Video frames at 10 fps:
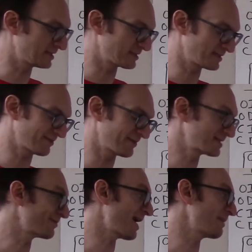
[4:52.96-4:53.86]
is, is, a, is
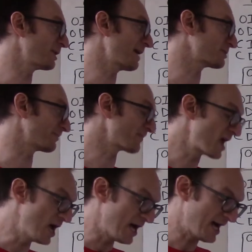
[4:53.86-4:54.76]
a viable option.
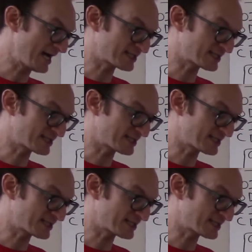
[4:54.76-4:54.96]
Uh,